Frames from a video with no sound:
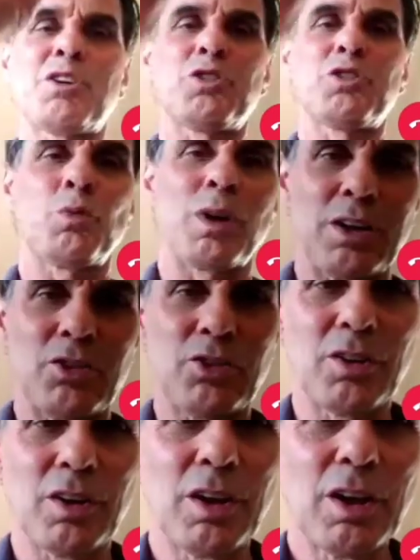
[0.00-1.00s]
down both
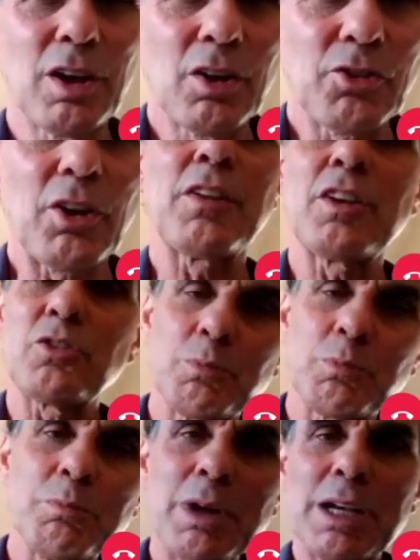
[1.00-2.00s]
ways.
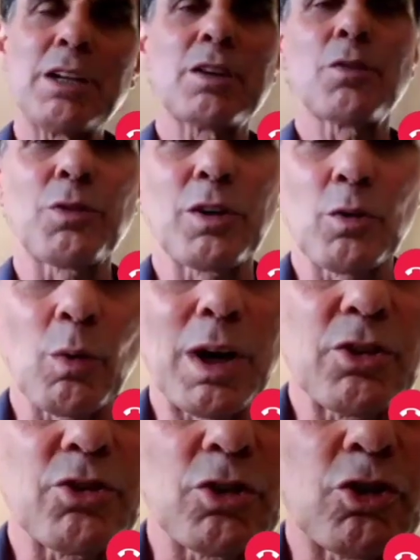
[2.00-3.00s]
So there's many
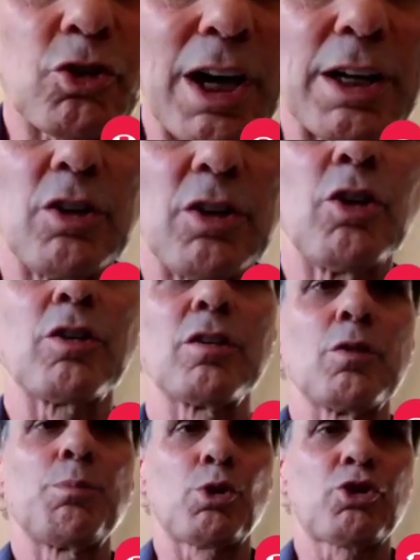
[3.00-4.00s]
different ways to
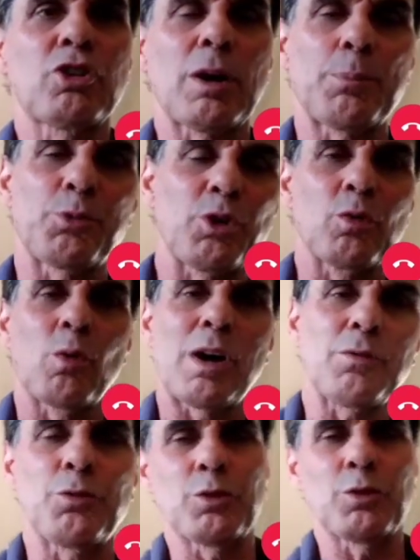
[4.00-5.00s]
train. You can do push-ups
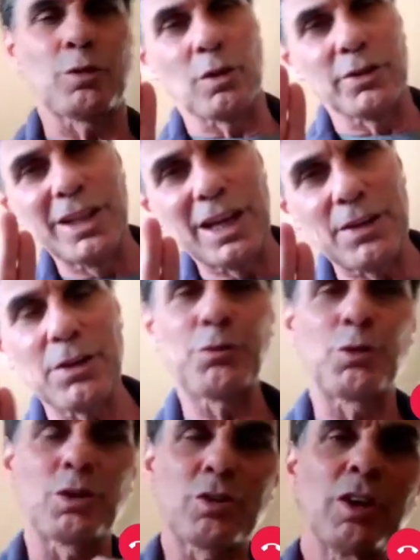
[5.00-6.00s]
on one foot, on
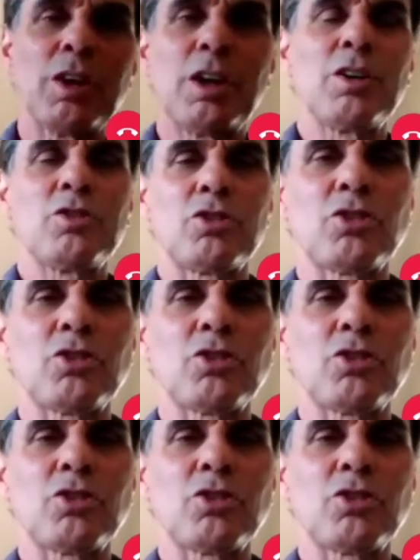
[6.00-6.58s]
the other foot,